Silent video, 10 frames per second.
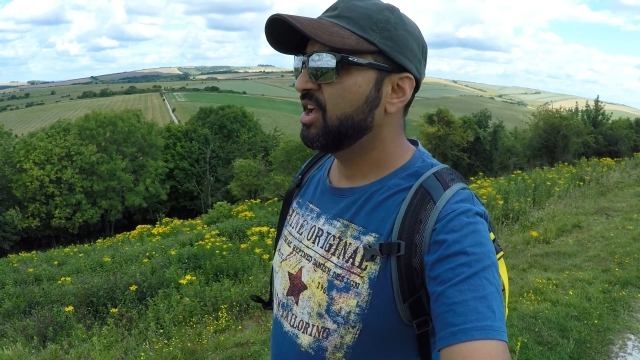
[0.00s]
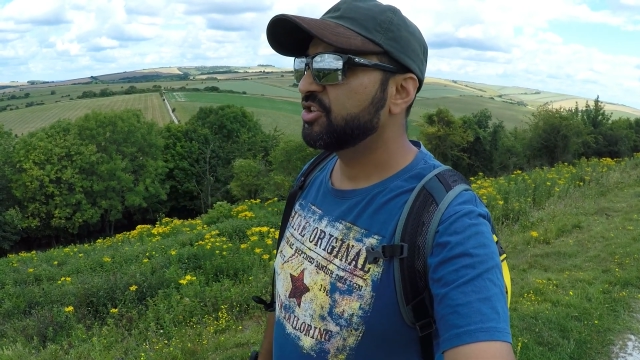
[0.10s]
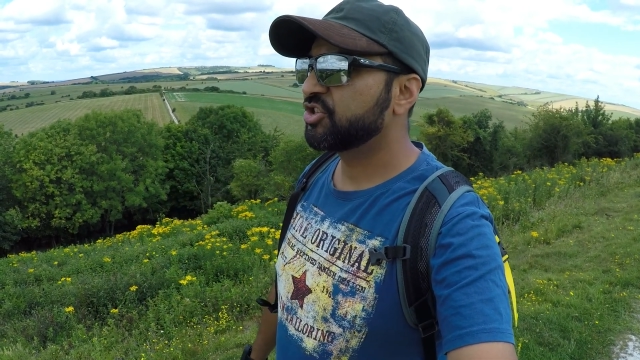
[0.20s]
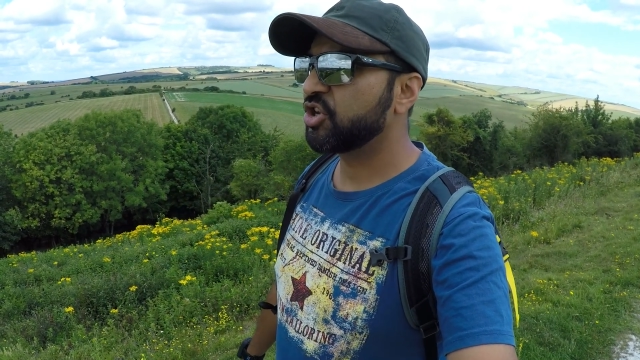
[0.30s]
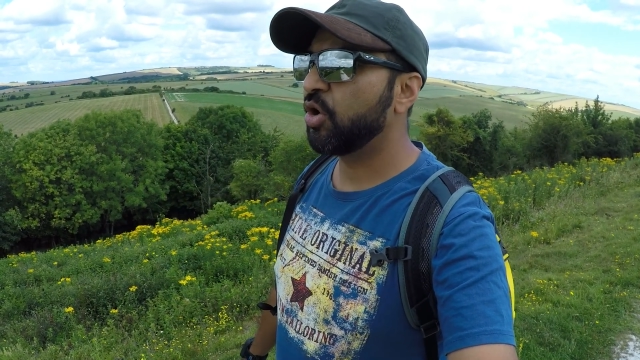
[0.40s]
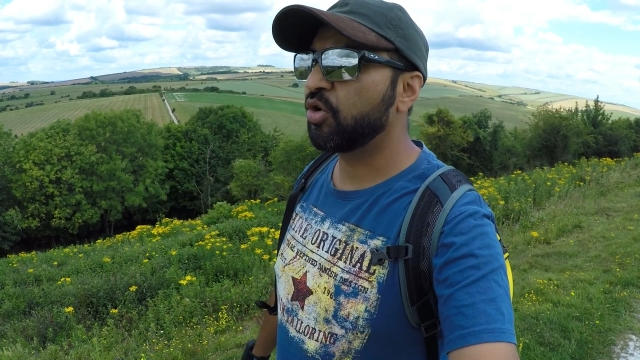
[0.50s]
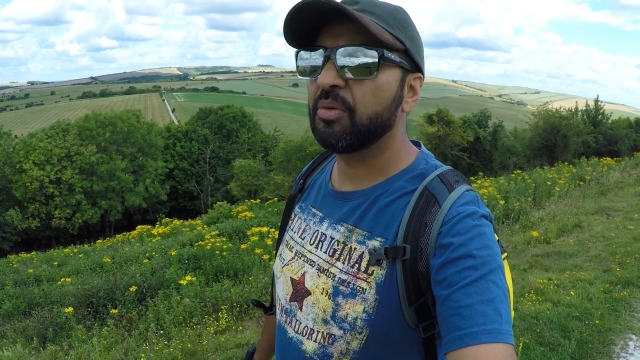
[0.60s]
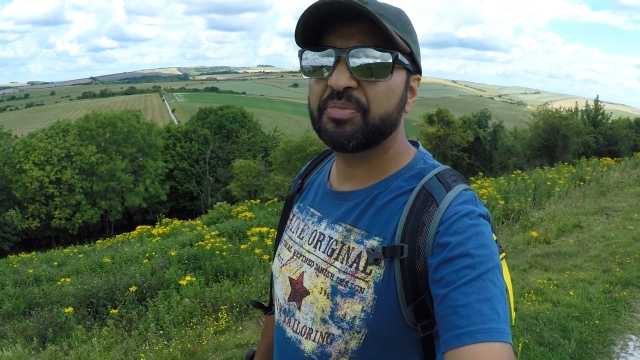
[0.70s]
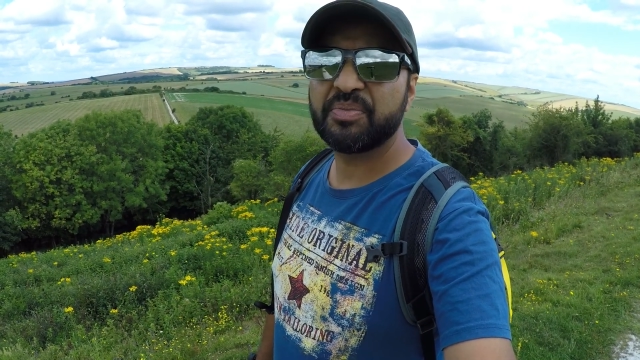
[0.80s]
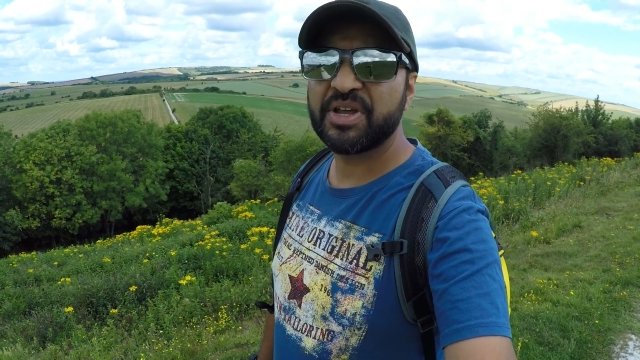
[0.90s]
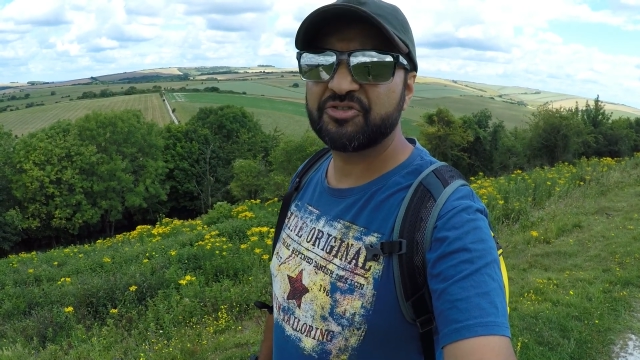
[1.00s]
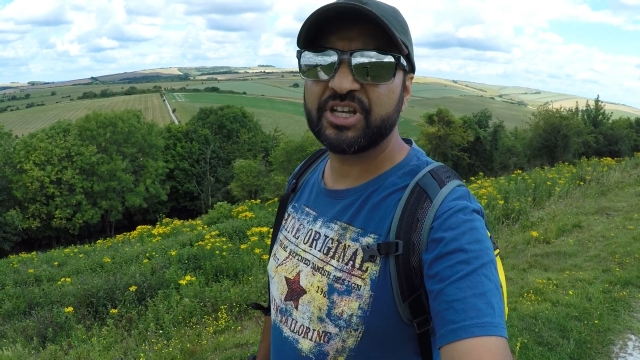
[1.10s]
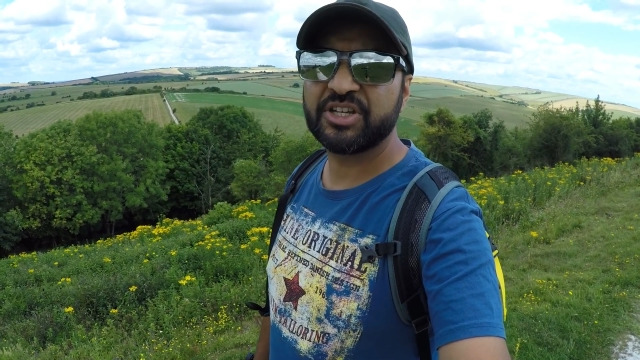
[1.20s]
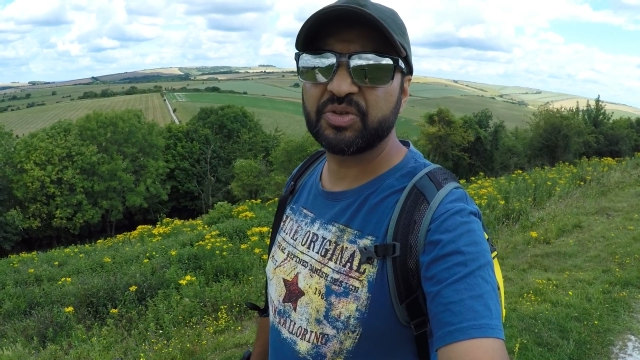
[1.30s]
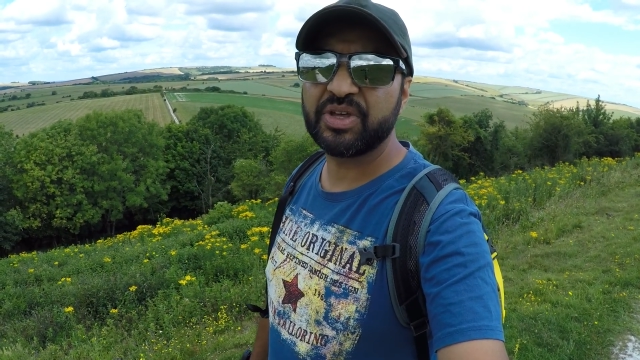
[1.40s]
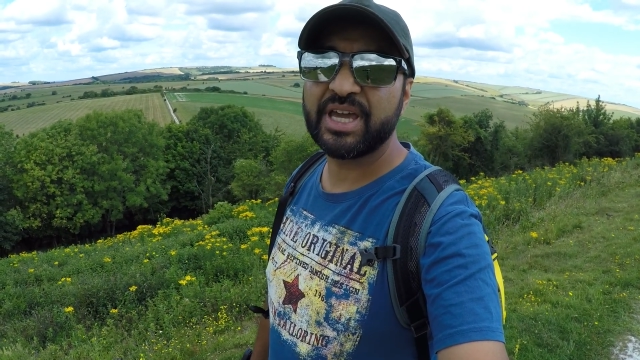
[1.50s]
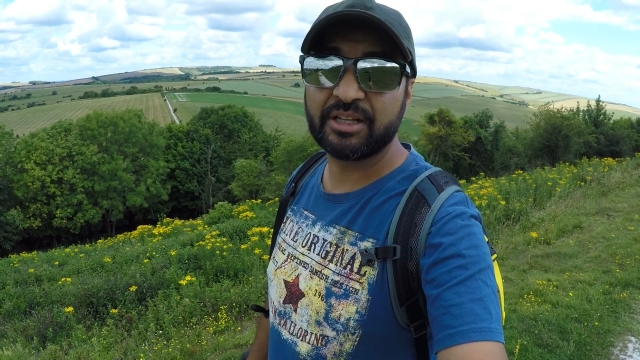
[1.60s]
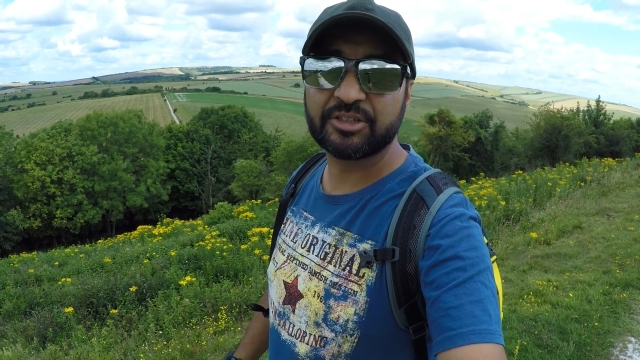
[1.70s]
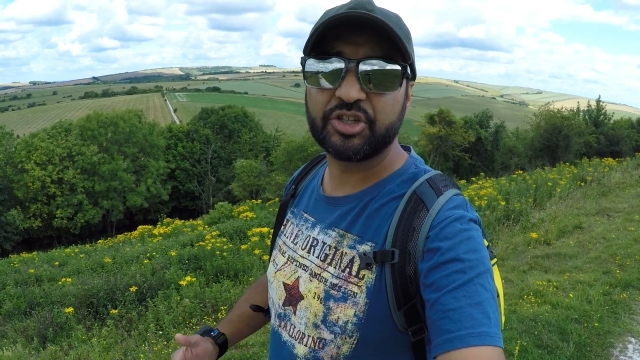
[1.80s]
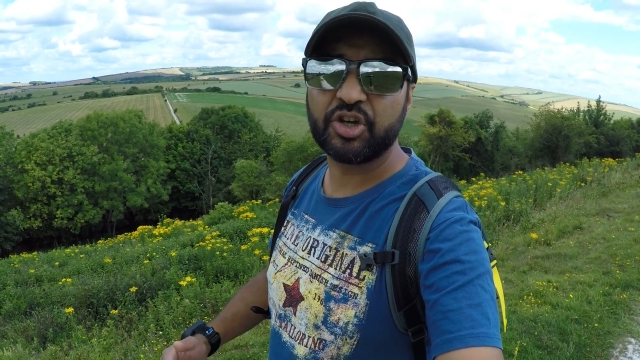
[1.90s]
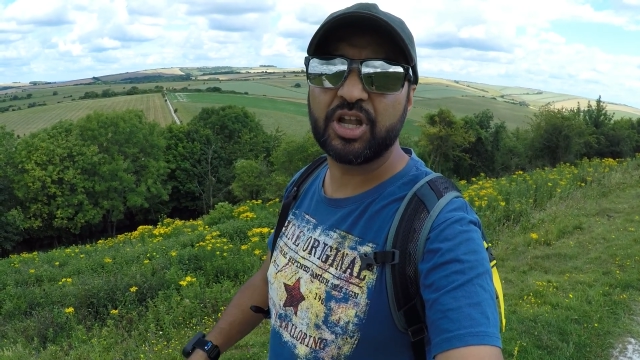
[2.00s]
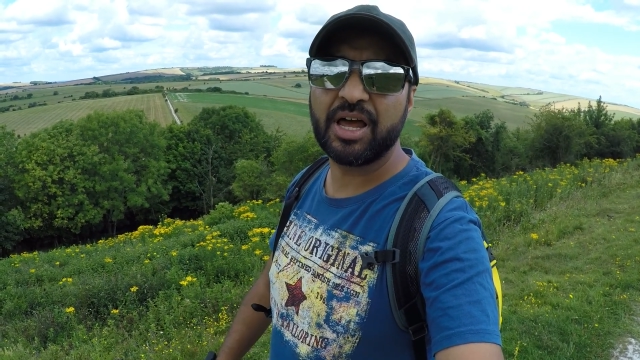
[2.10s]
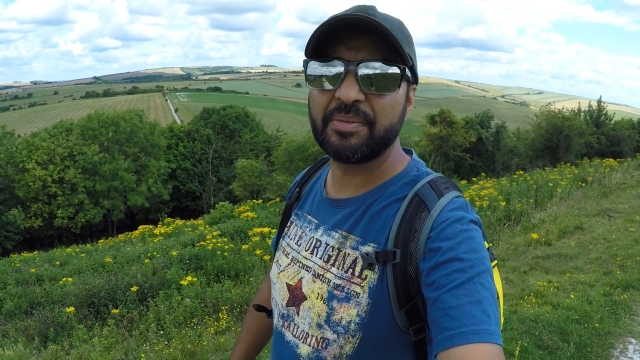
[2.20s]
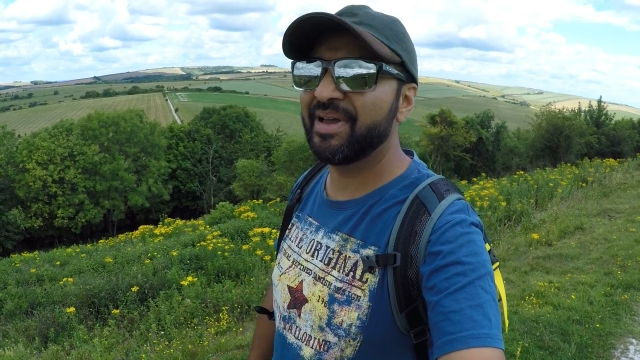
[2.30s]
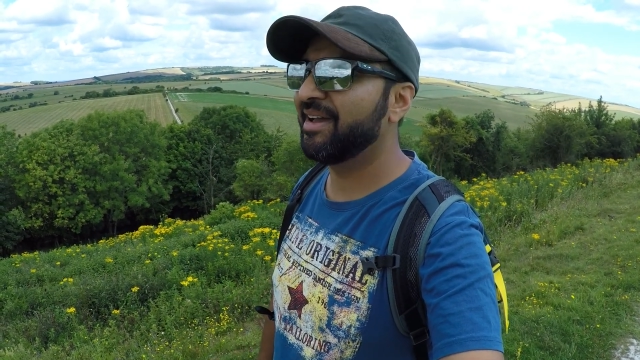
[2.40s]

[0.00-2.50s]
so complementary to the hills you climb.